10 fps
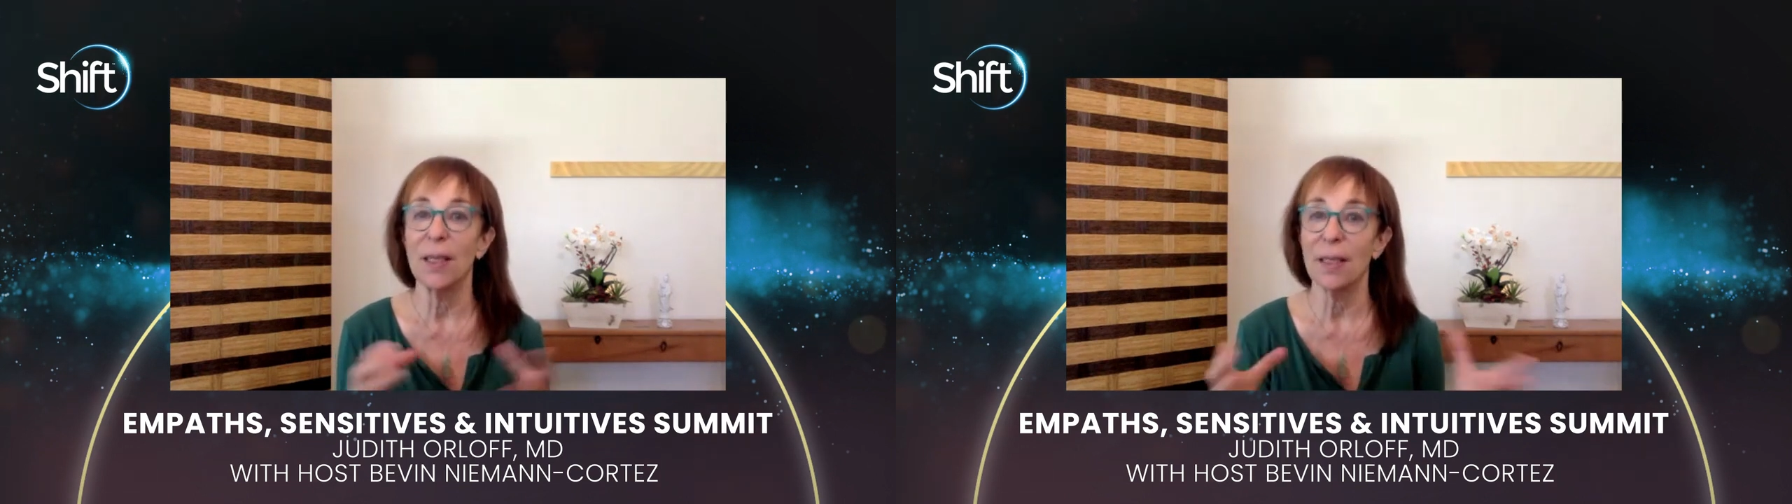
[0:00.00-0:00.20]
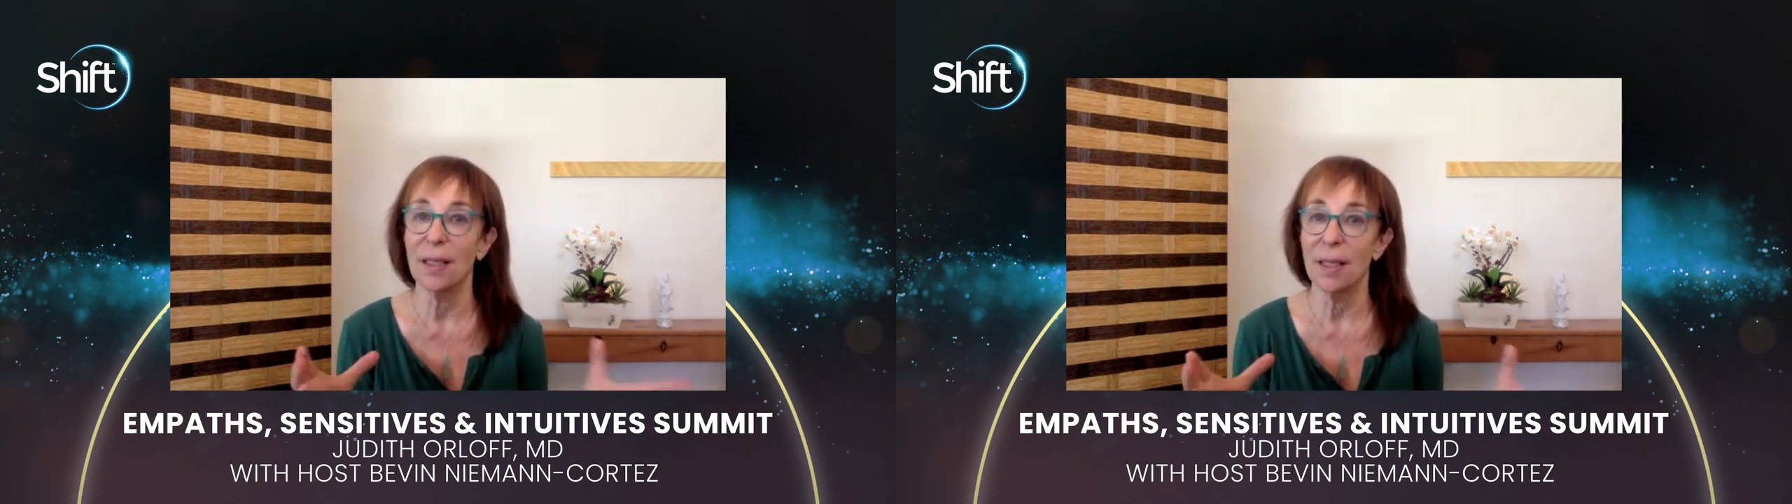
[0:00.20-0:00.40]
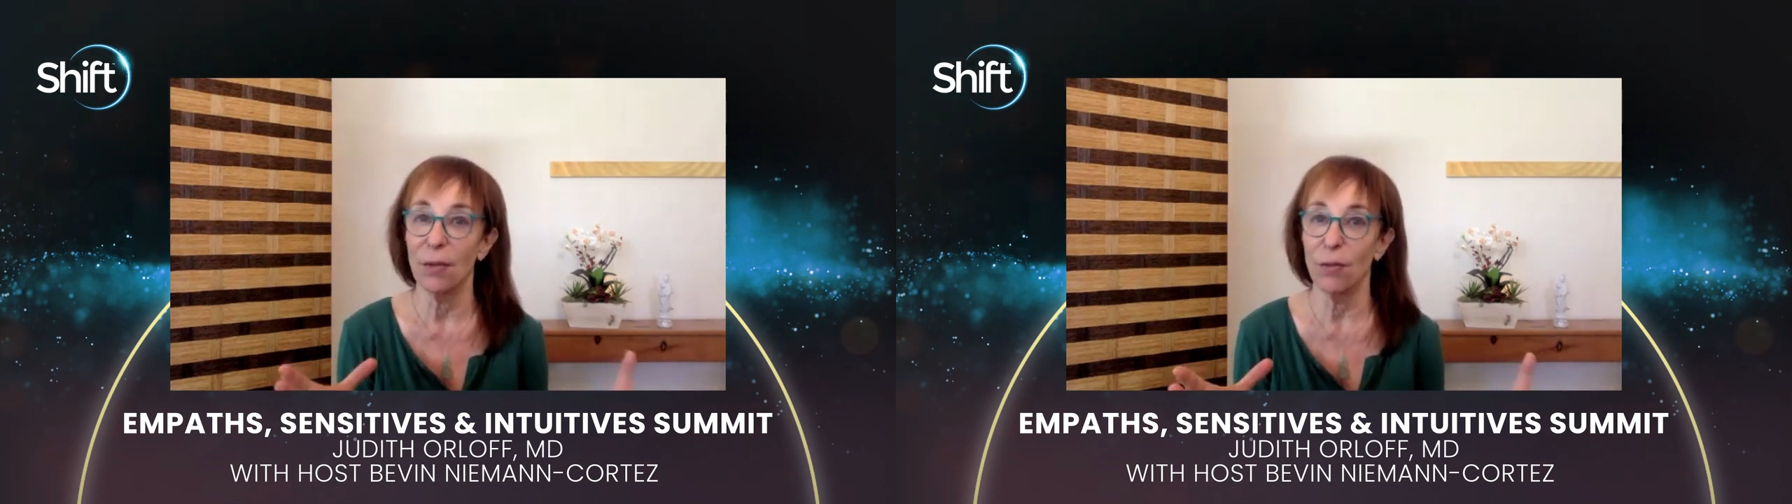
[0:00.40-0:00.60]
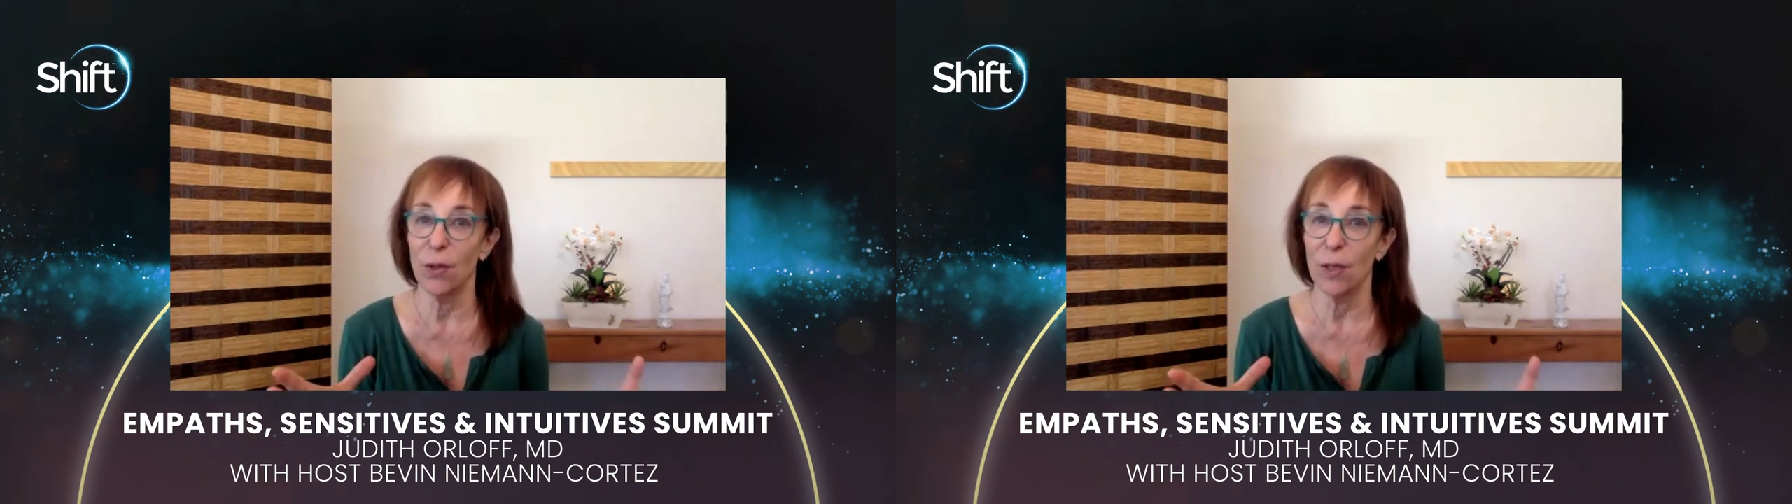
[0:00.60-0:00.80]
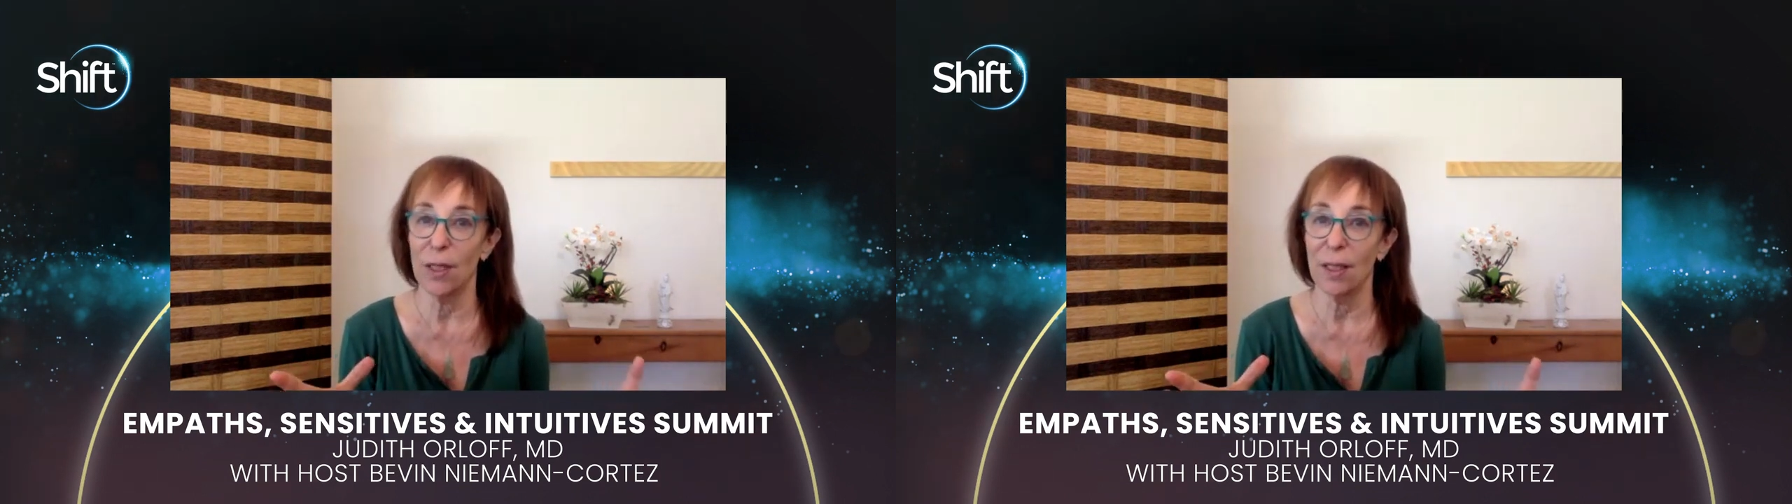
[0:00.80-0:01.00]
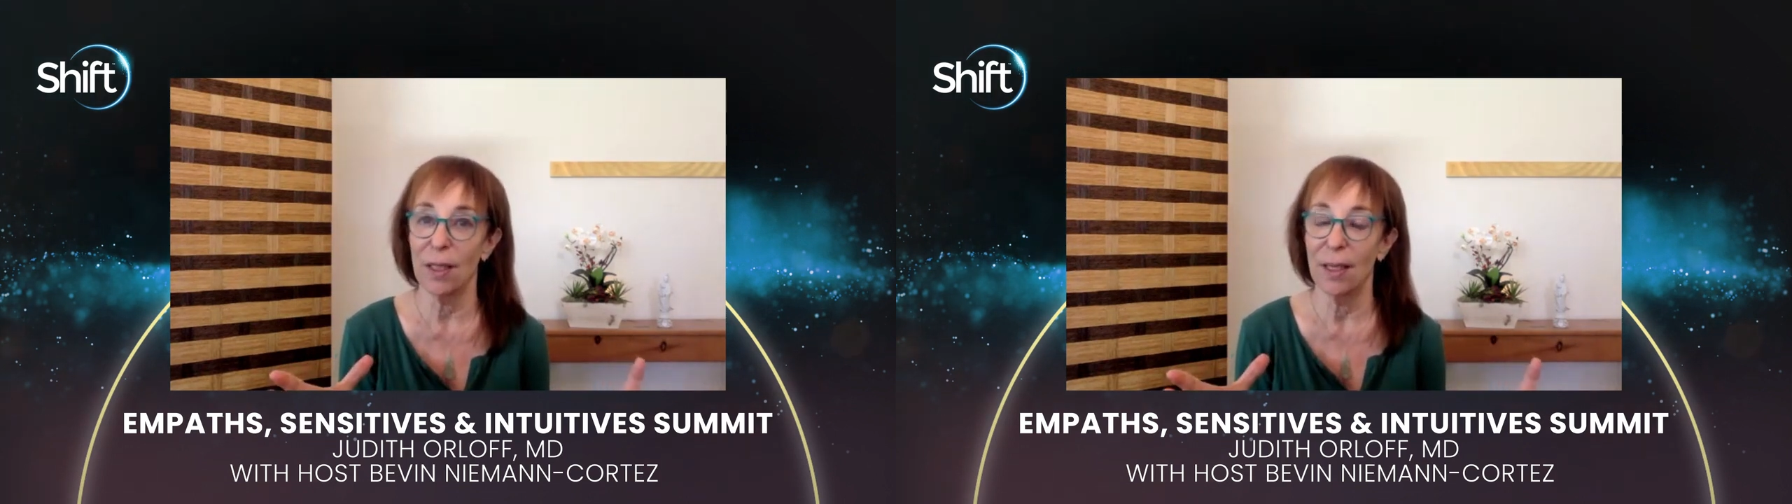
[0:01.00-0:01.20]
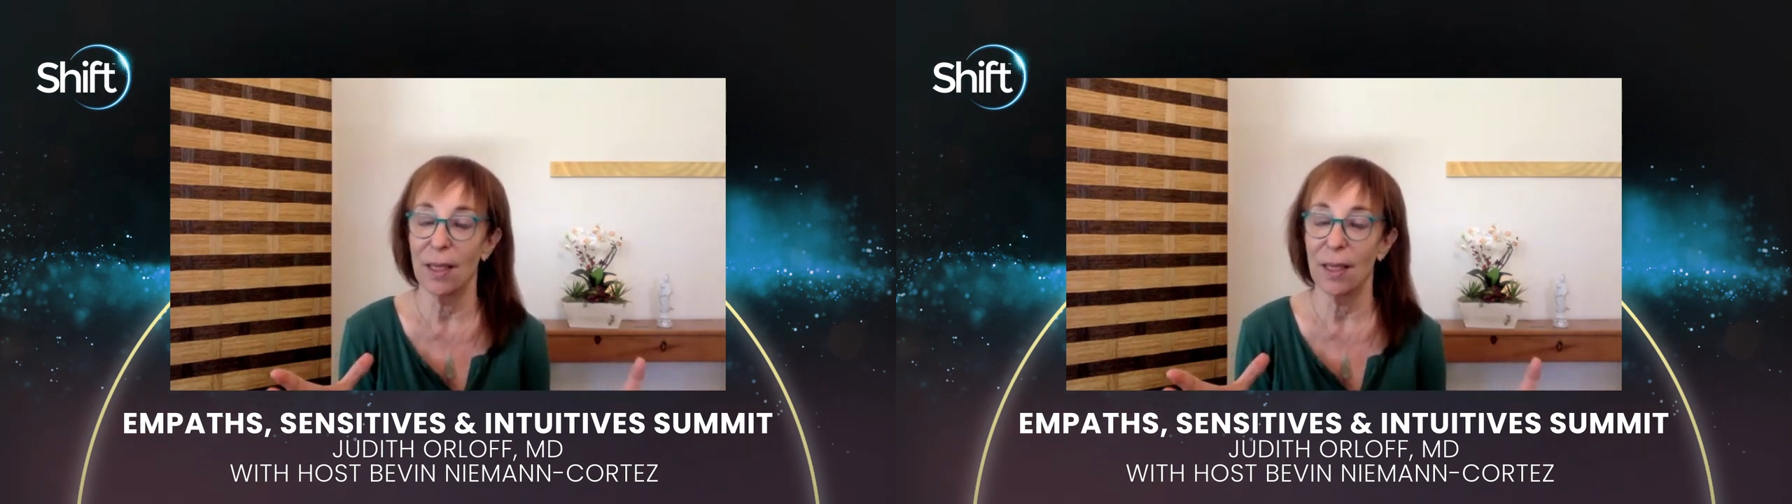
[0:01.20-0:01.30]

the suffering,